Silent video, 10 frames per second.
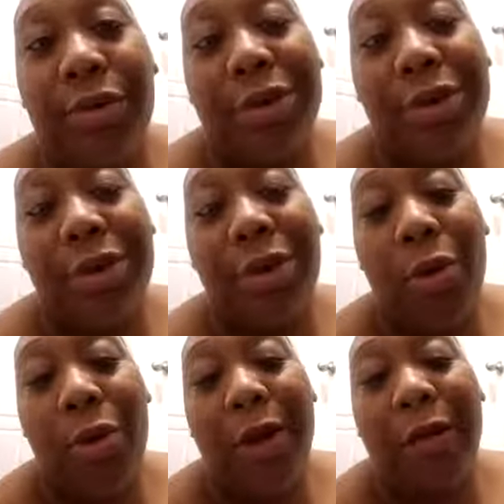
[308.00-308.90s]

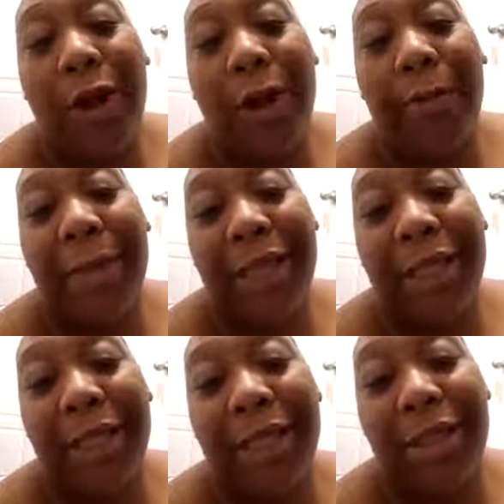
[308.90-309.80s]
score from
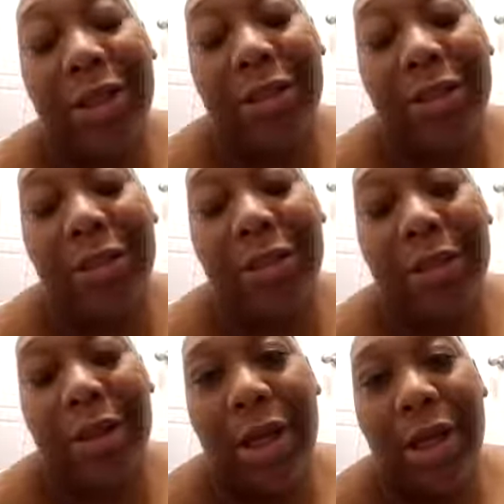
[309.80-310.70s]
basic to
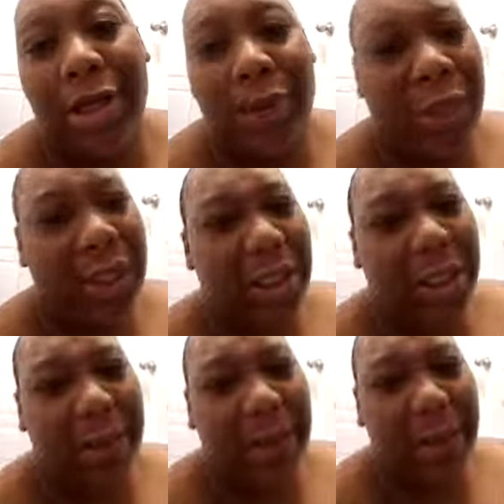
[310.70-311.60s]
what is it,
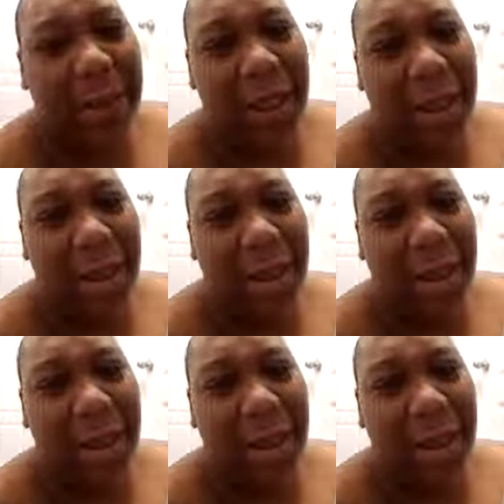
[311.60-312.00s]
developing?